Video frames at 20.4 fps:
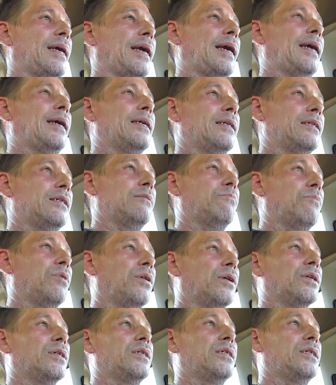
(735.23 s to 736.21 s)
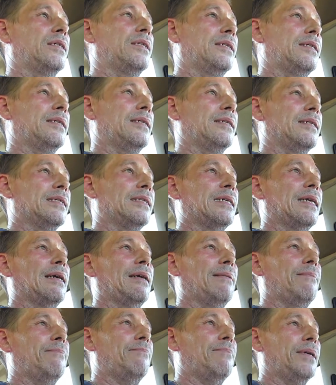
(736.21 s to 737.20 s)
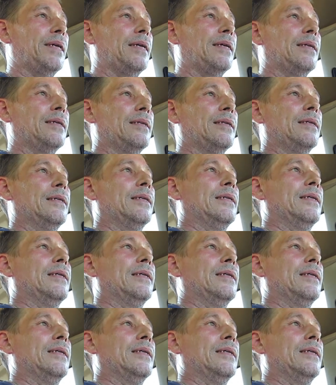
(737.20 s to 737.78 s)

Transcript: ants marching to the same beat.